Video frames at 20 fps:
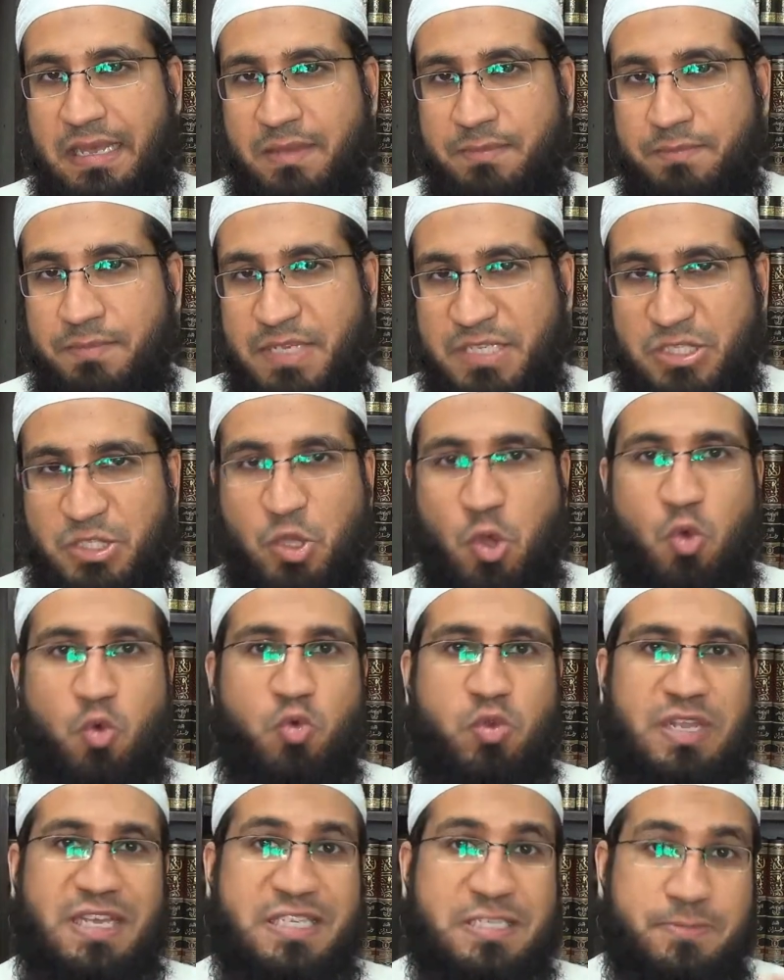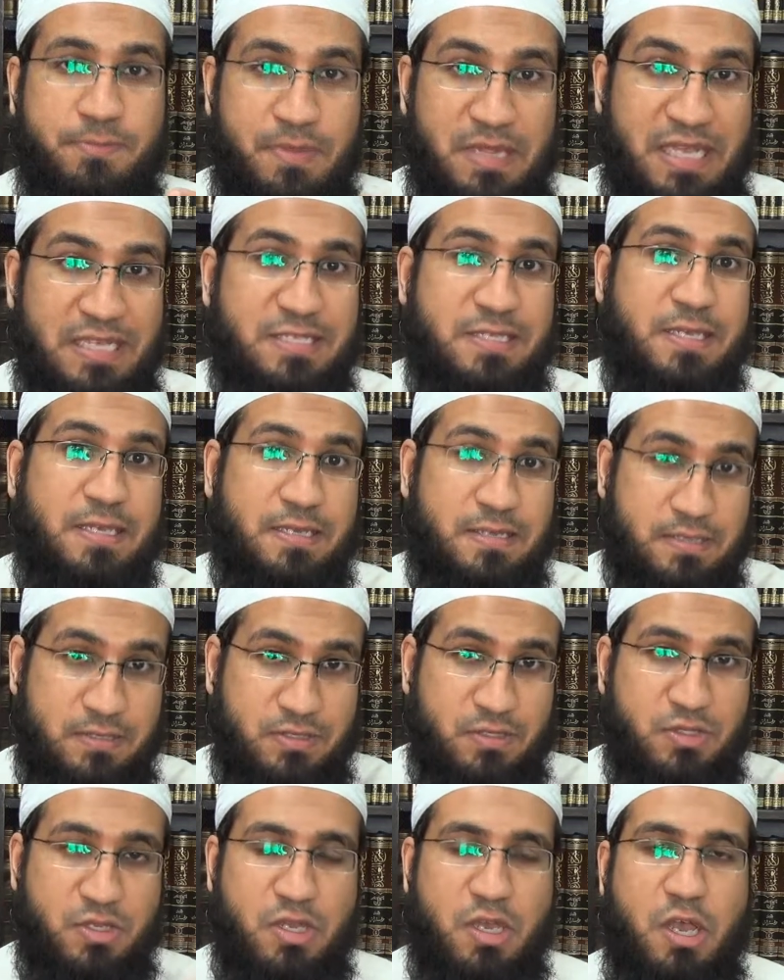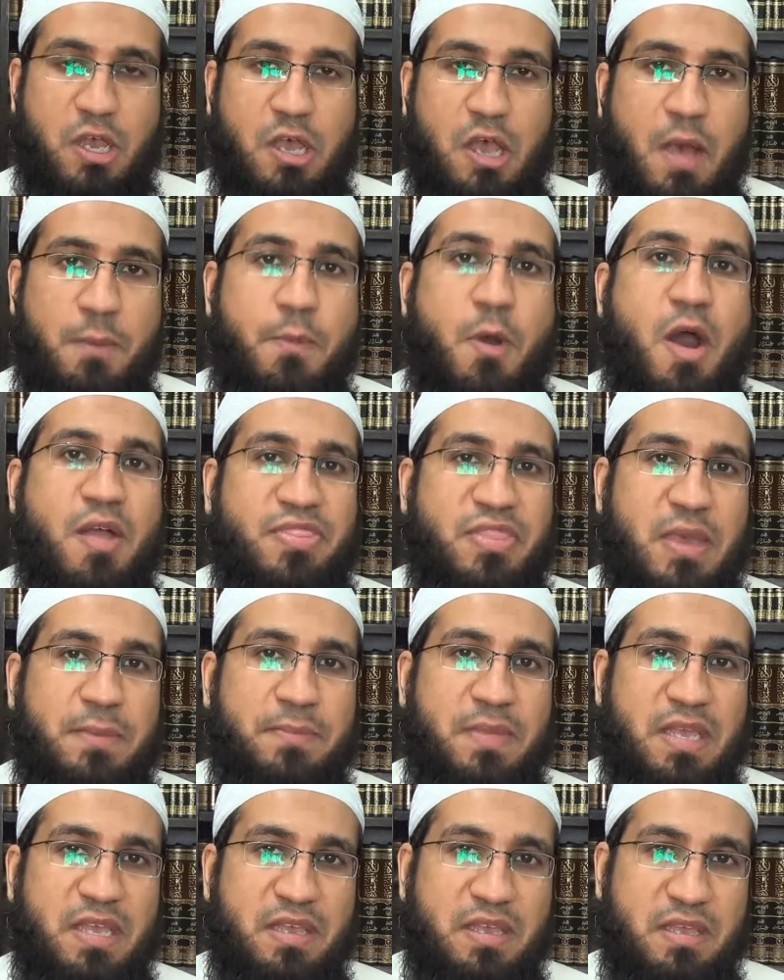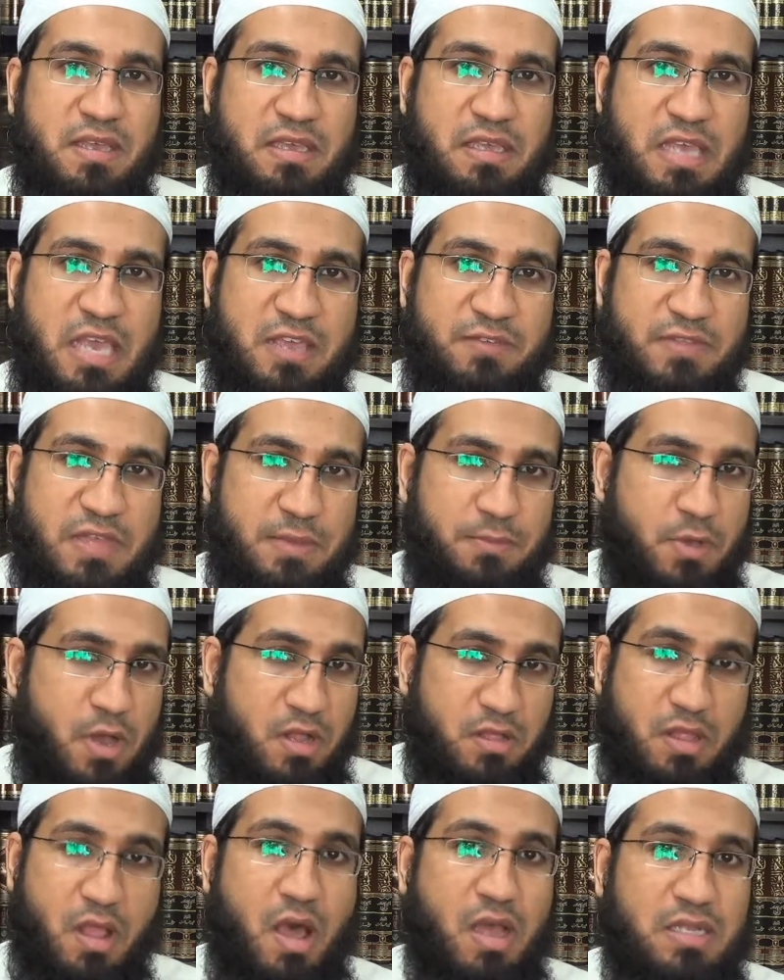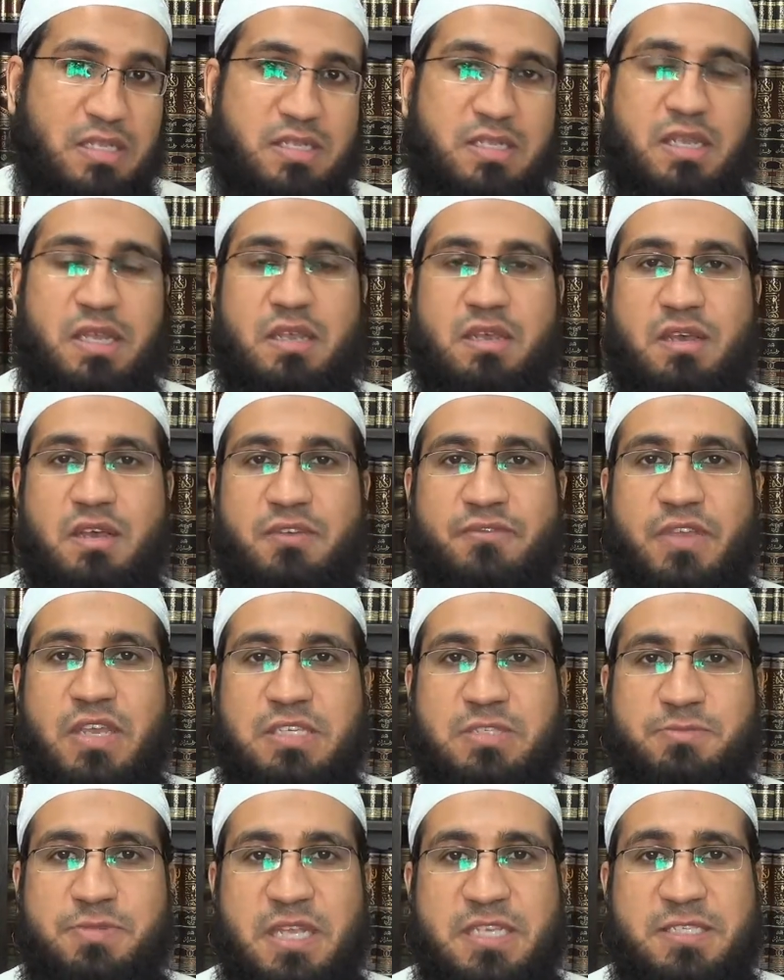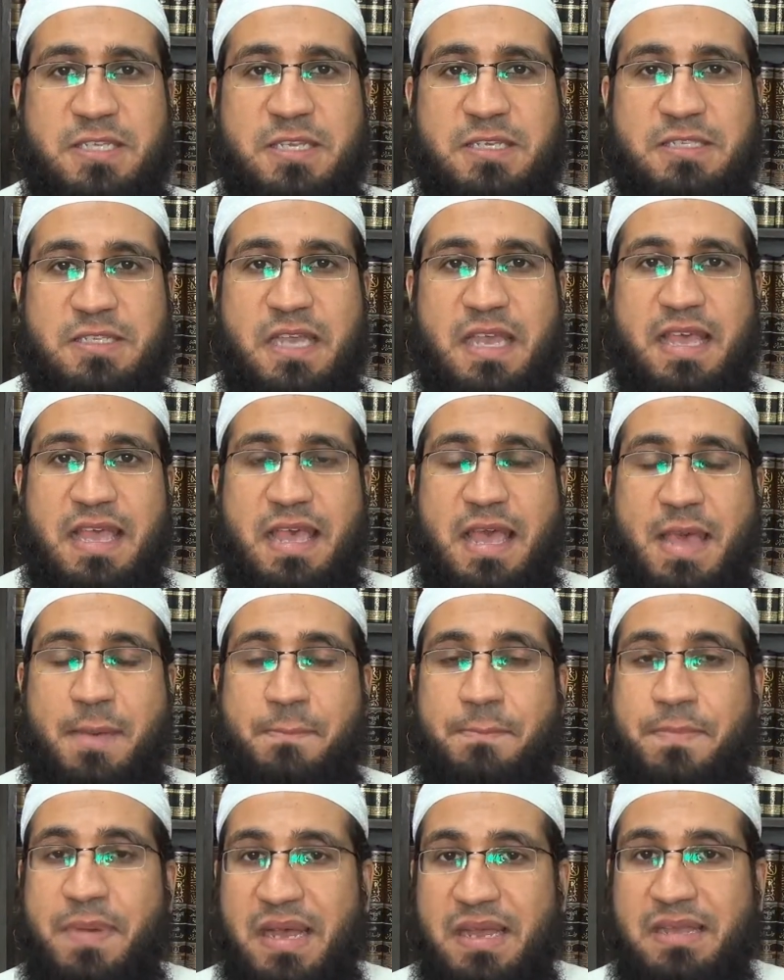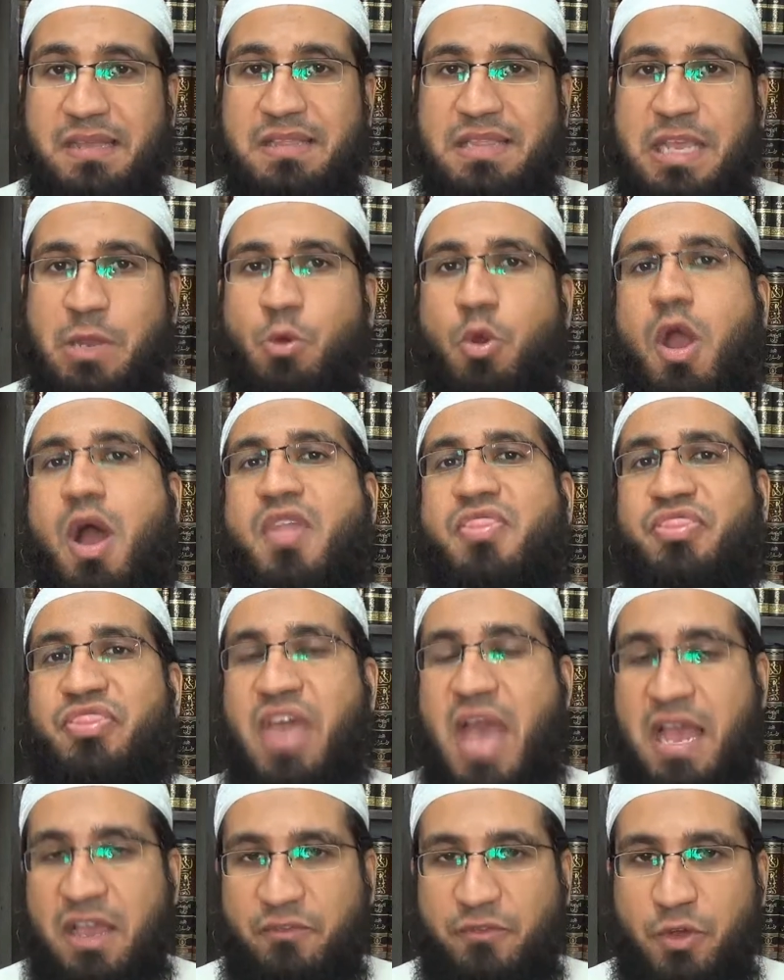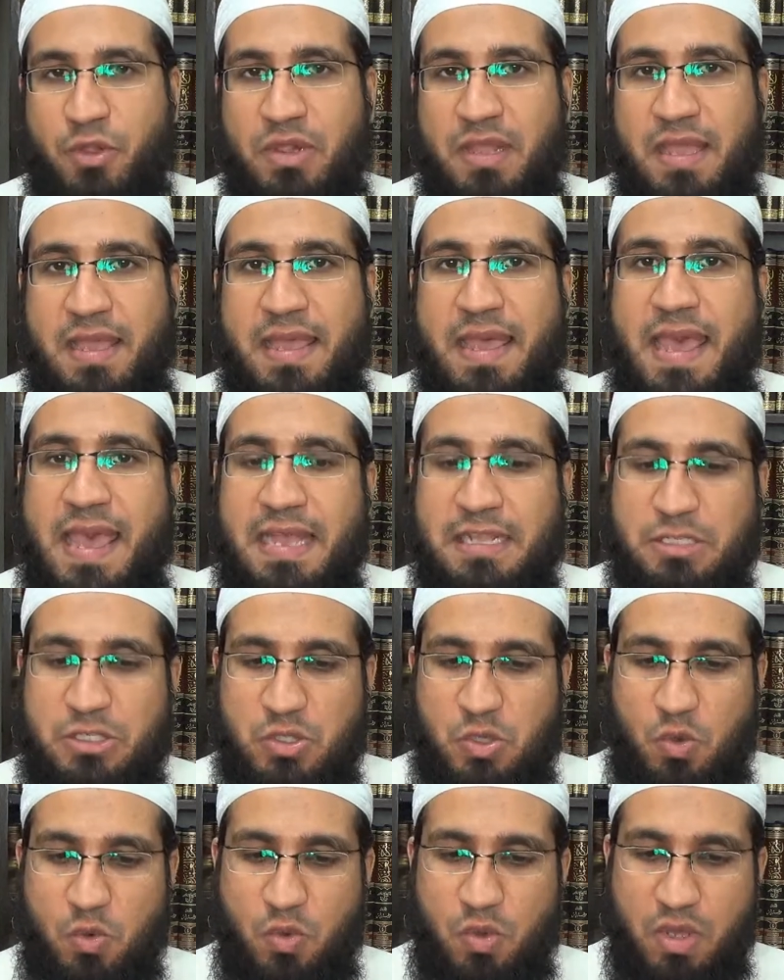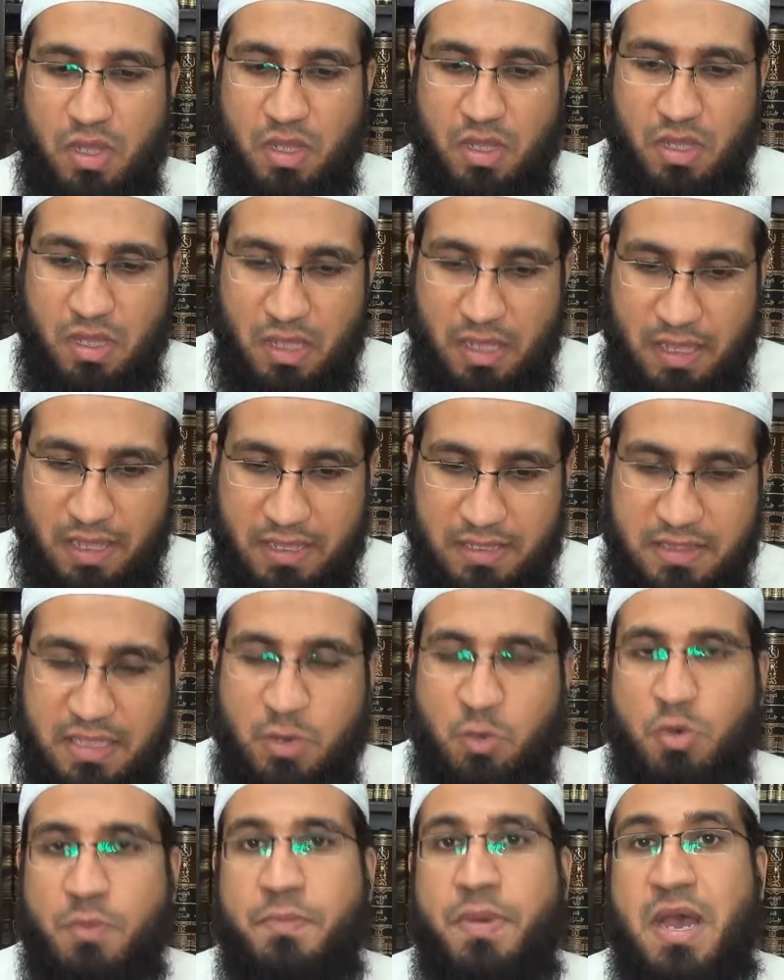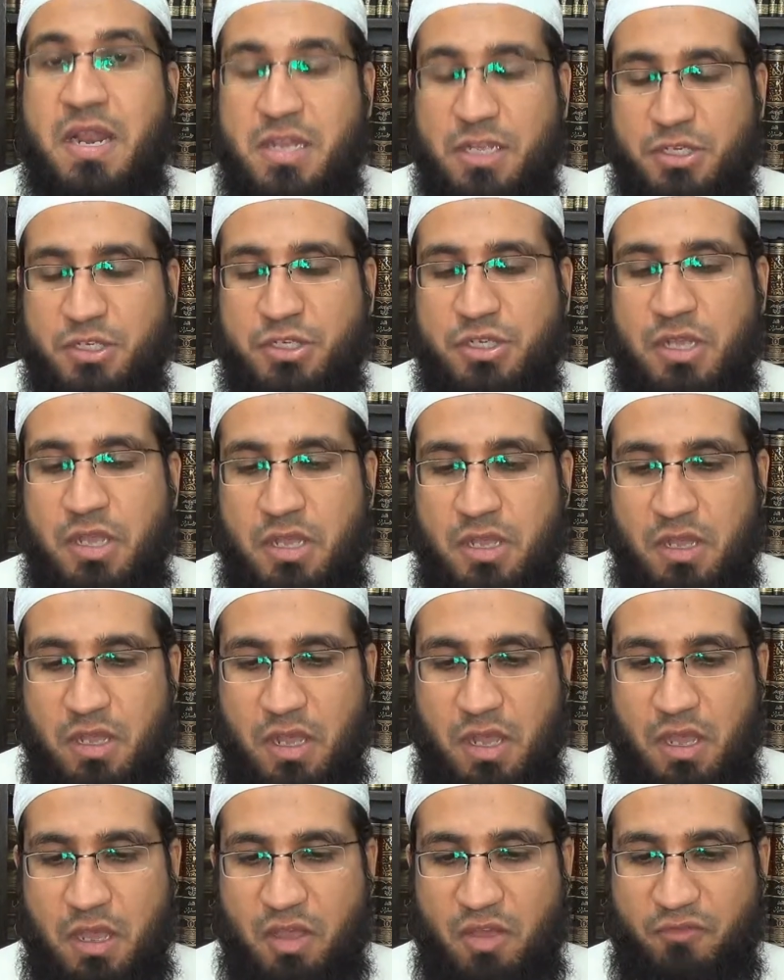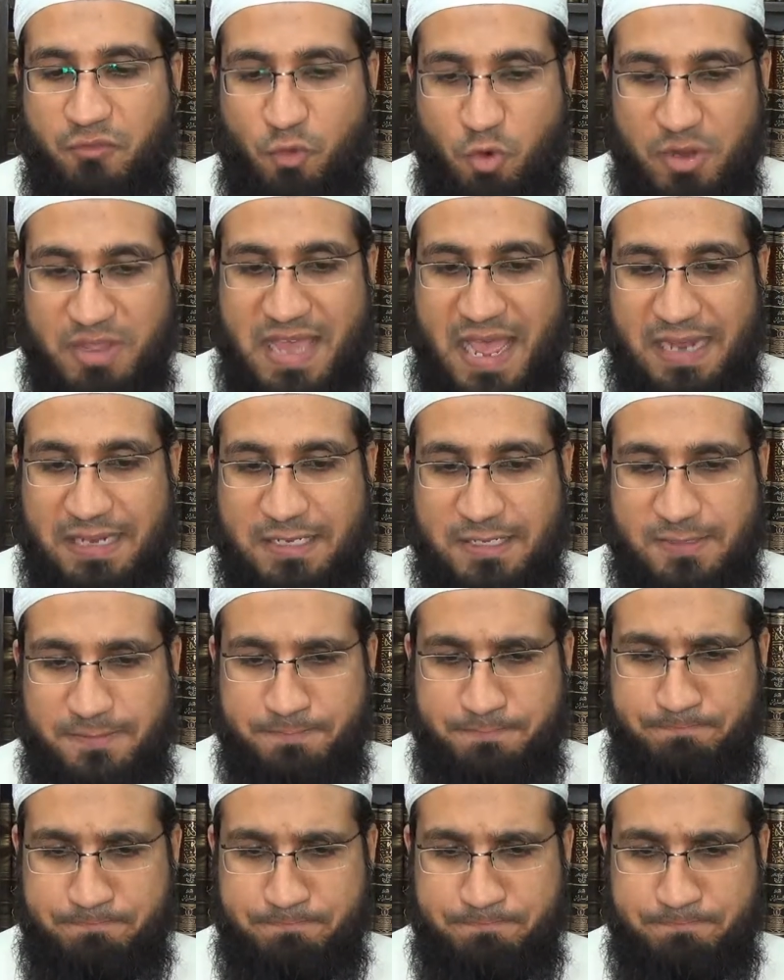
bestowed His blessings upon them, gave them a lot of His blessings, but they were unthankful, and so they were punished for that.